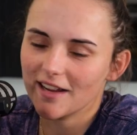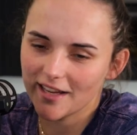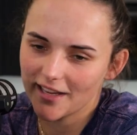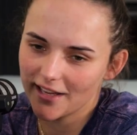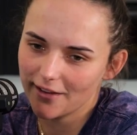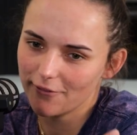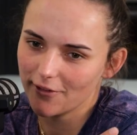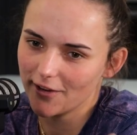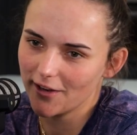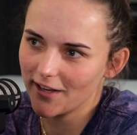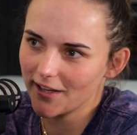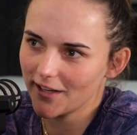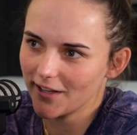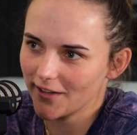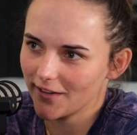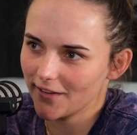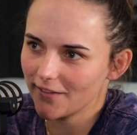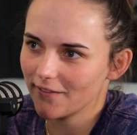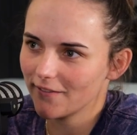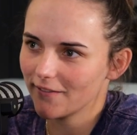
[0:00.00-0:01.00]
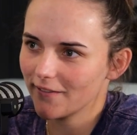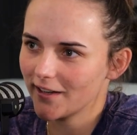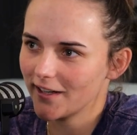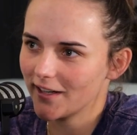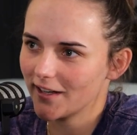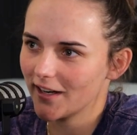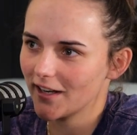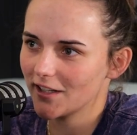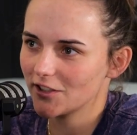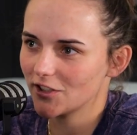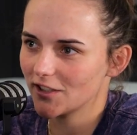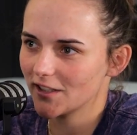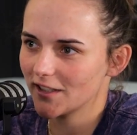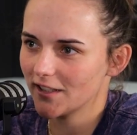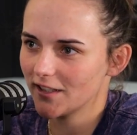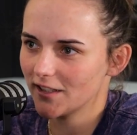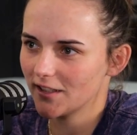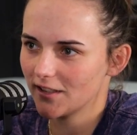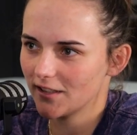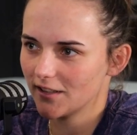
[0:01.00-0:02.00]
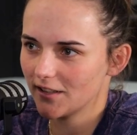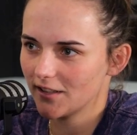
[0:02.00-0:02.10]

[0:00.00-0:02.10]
have it. I can read it actually.